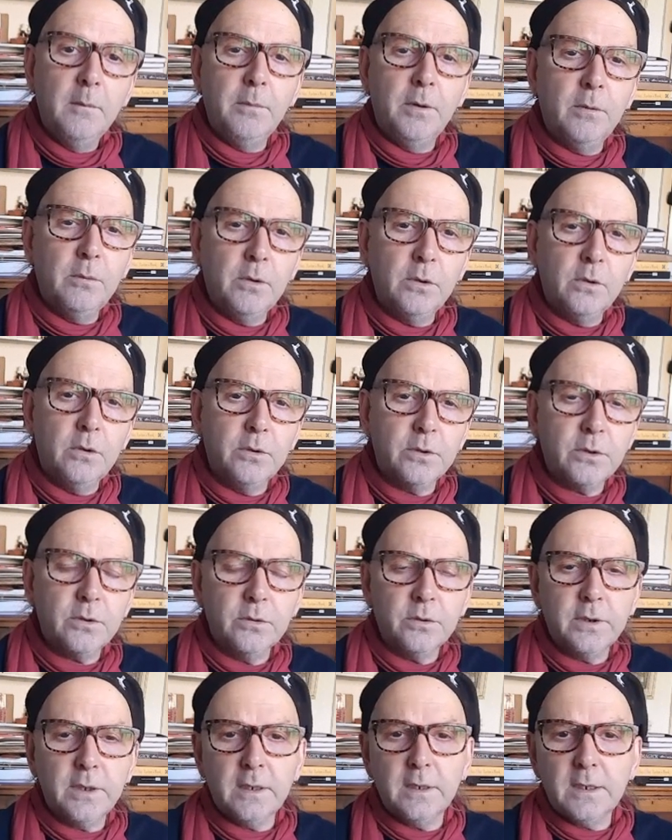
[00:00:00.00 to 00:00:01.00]
but were also
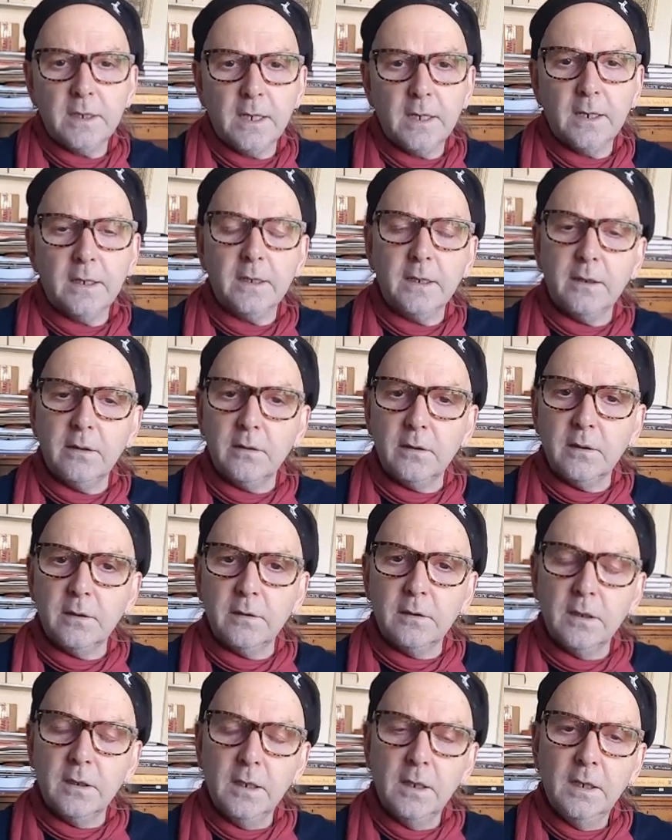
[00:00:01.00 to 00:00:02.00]
then taken out
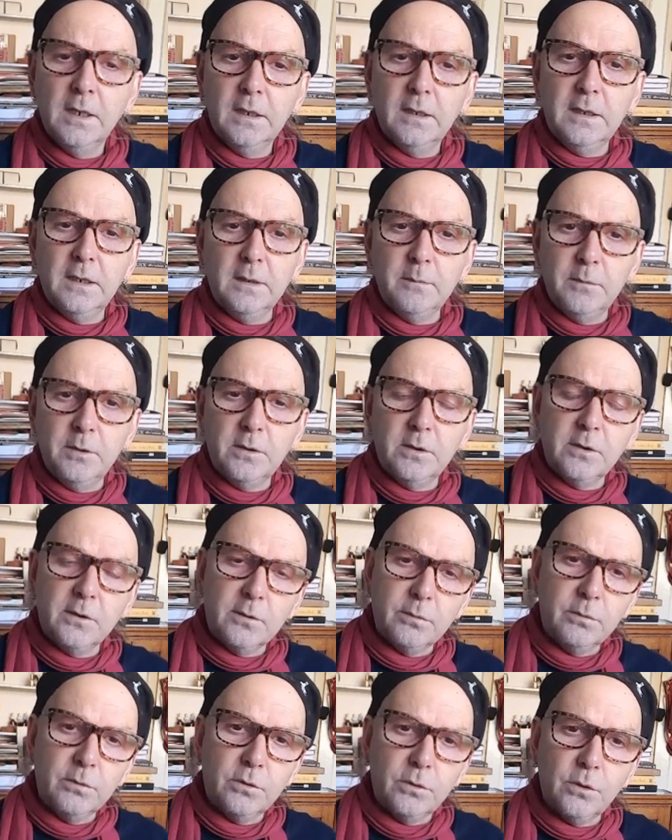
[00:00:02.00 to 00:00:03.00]
and the images
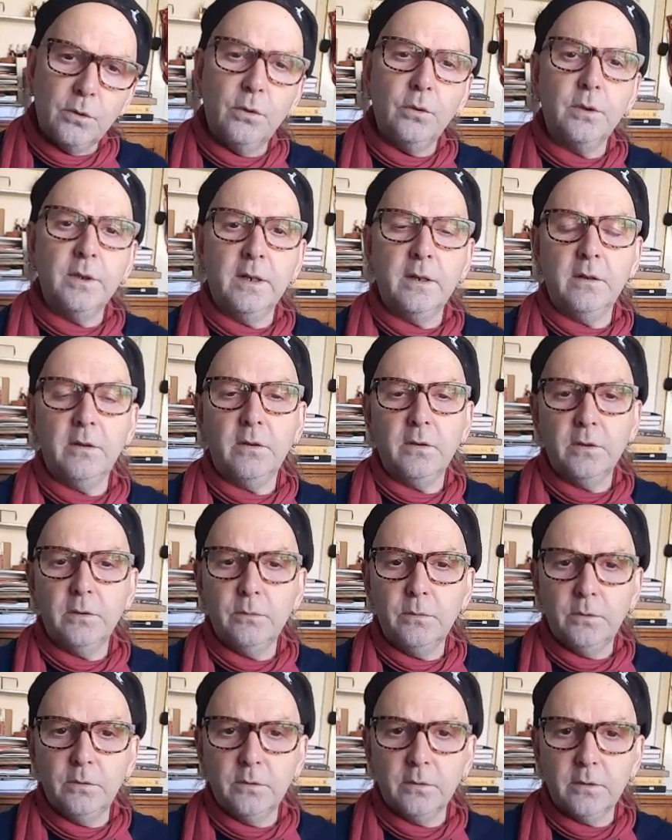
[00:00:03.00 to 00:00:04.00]
were drawn out on the
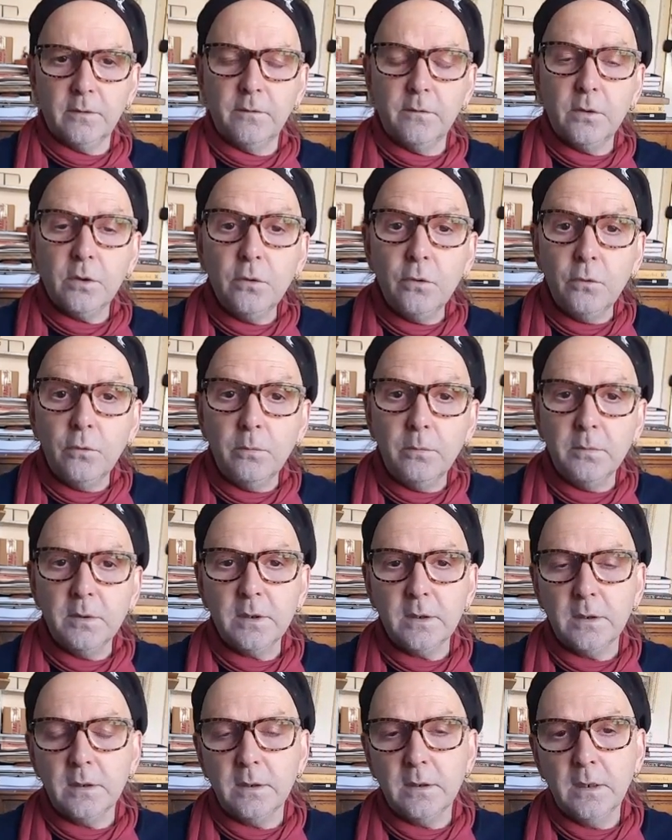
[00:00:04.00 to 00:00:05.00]
walls of
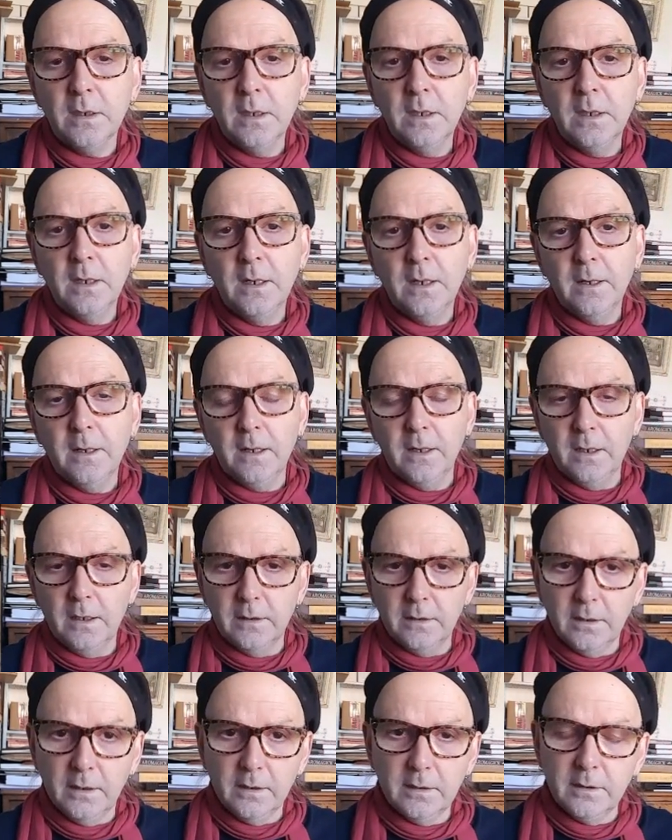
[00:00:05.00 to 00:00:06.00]
tombs and
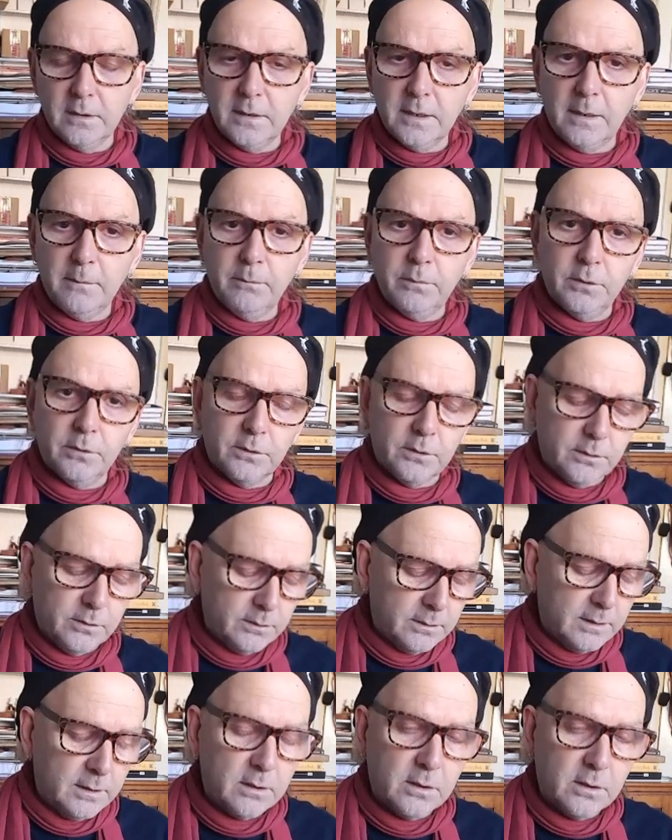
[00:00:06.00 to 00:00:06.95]
temples, usually